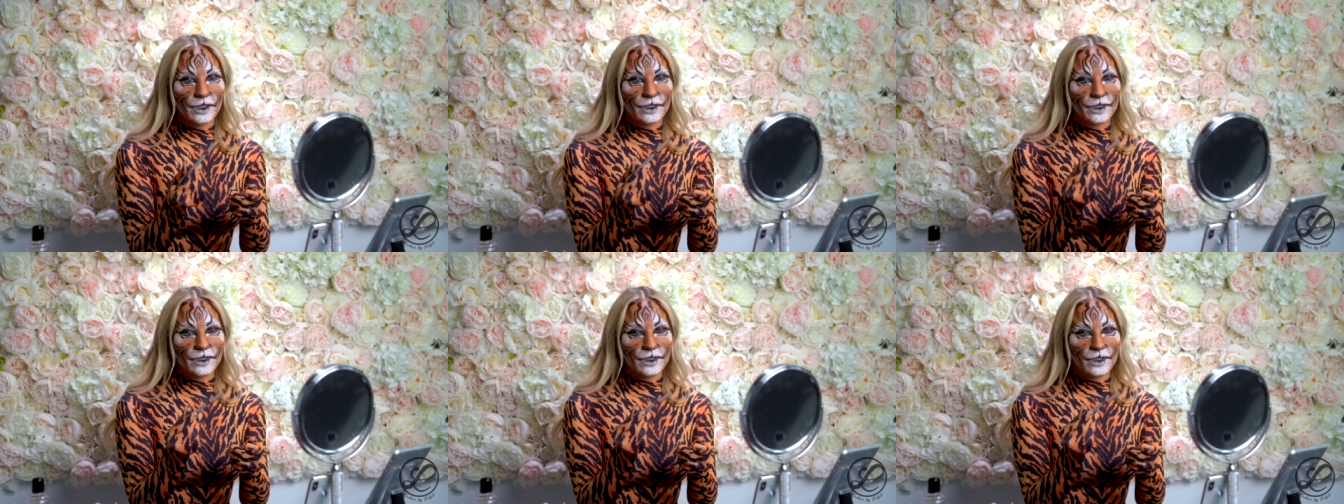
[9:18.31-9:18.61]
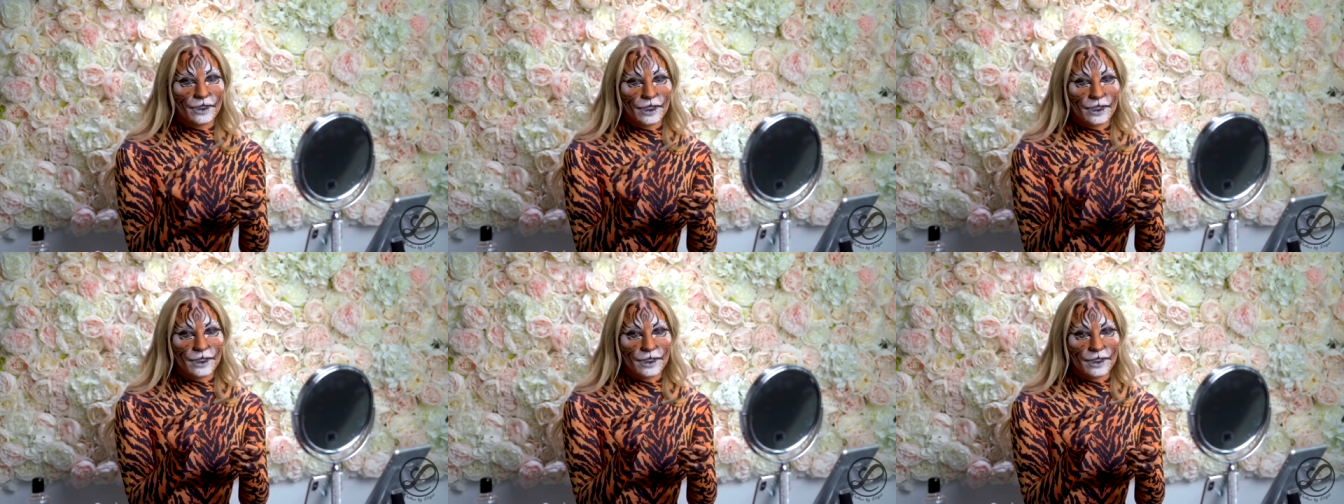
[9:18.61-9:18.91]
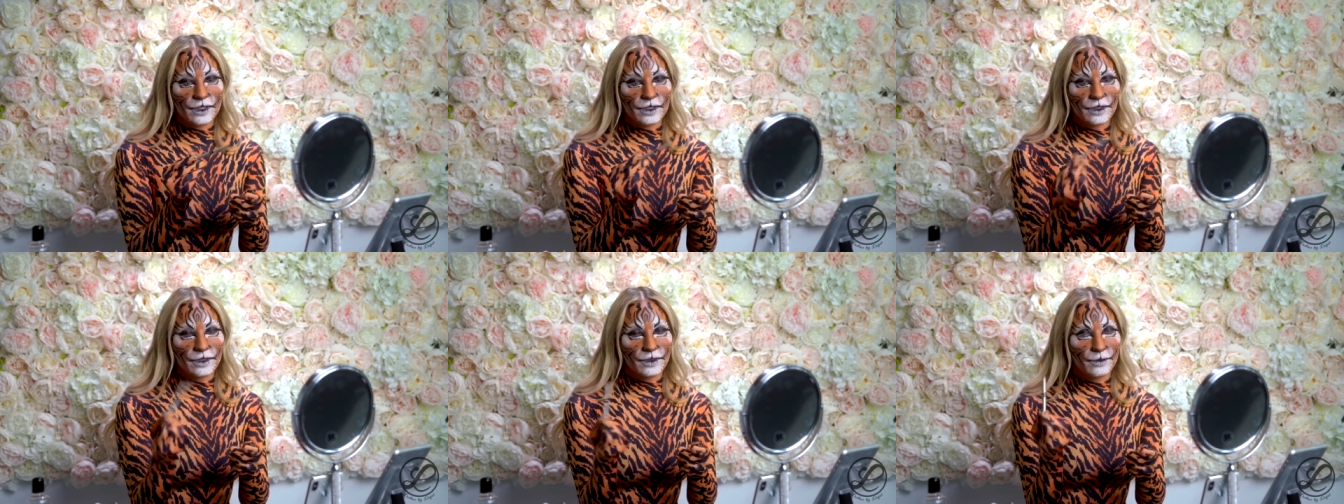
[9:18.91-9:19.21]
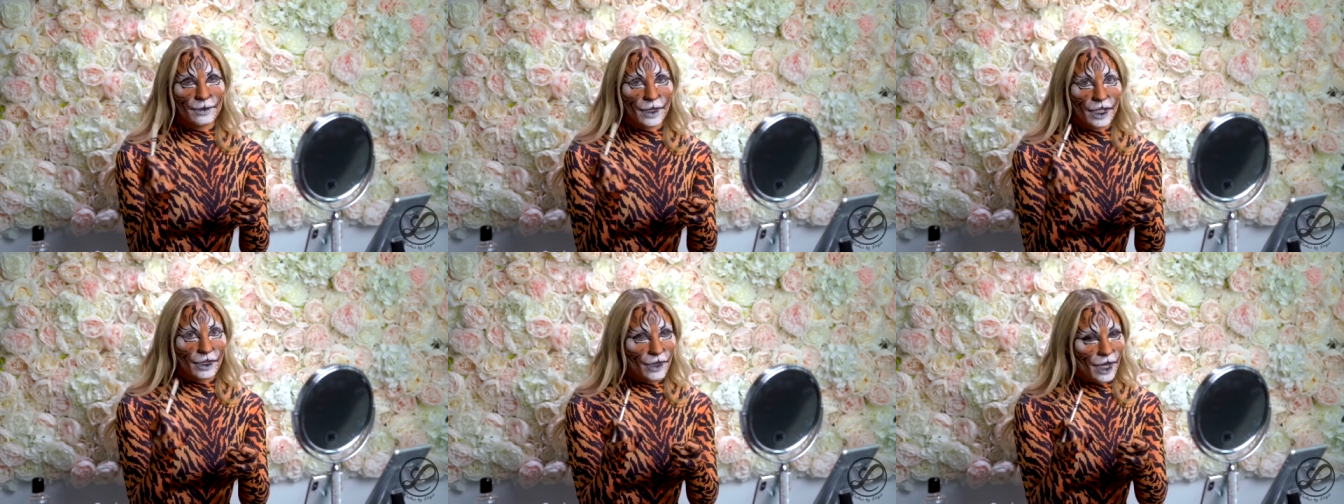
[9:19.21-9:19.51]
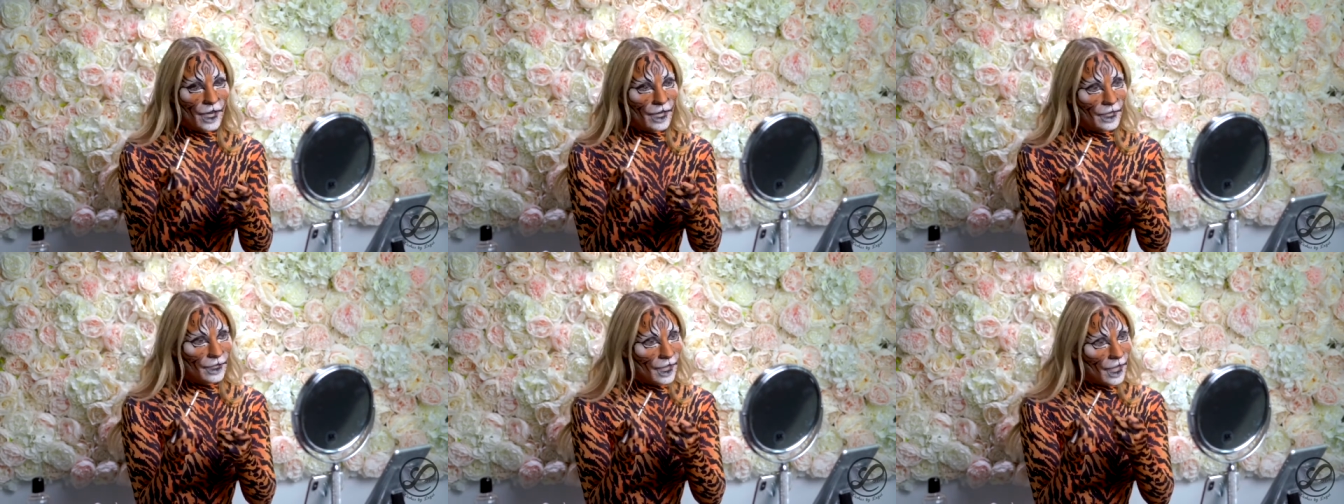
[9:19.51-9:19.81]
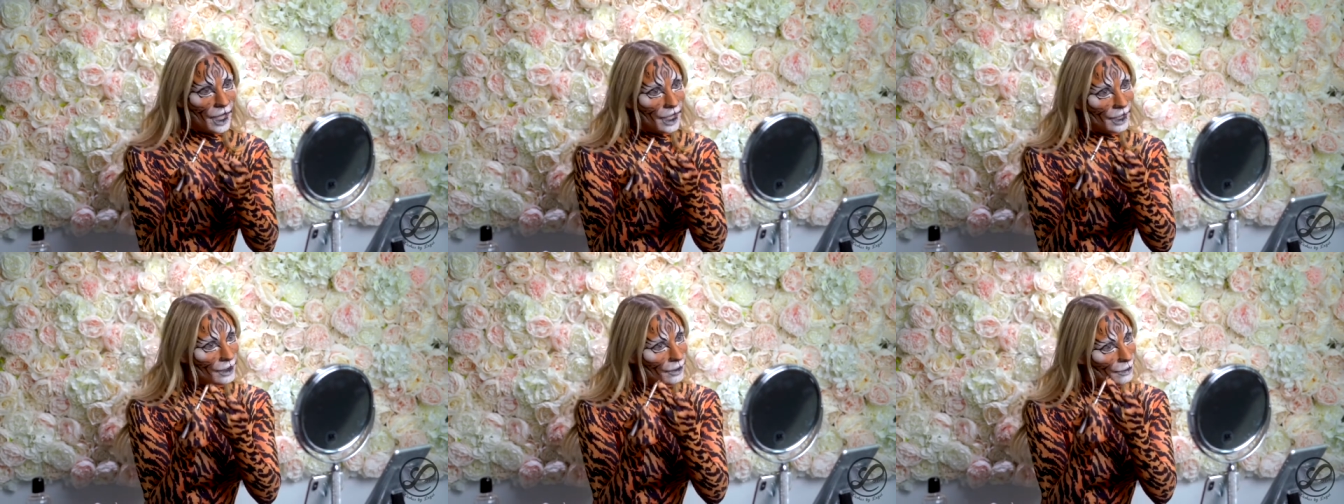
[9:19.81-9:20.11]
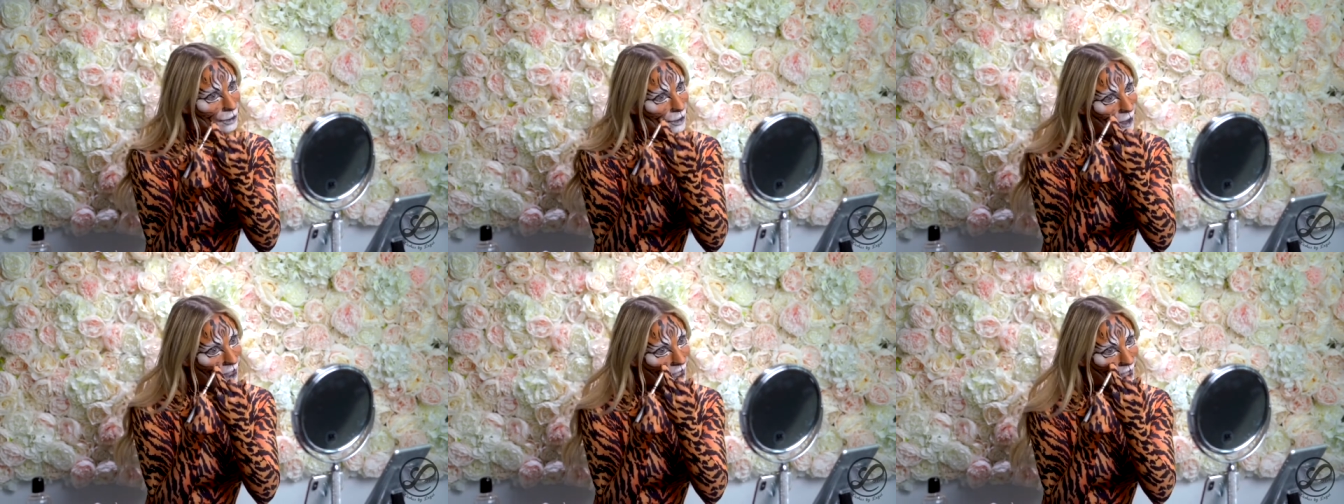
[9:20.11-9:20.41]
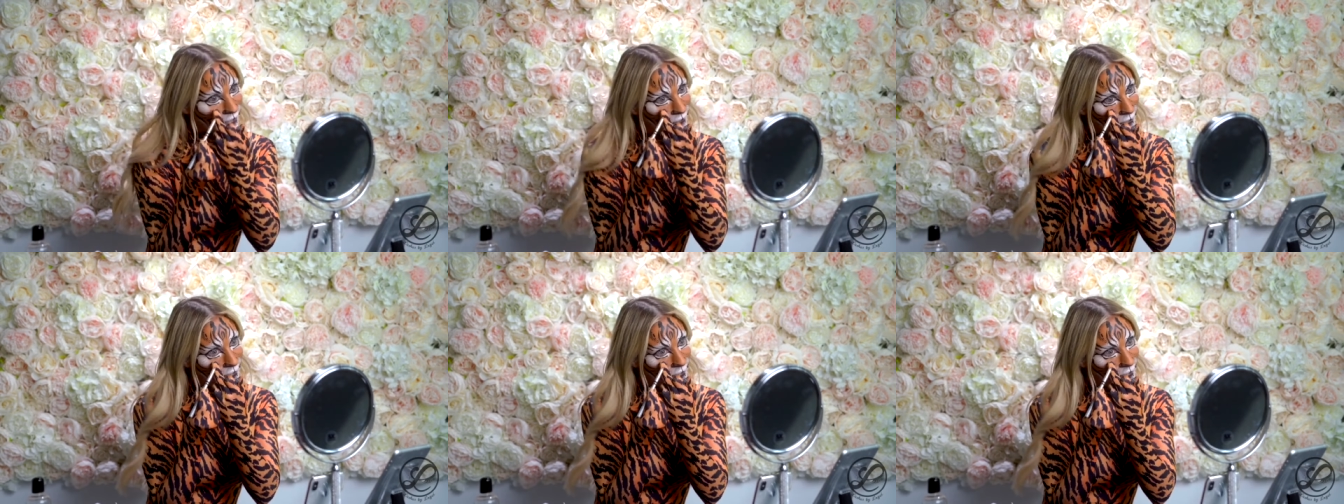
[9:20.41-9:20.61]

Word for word: It's just my Kryolan black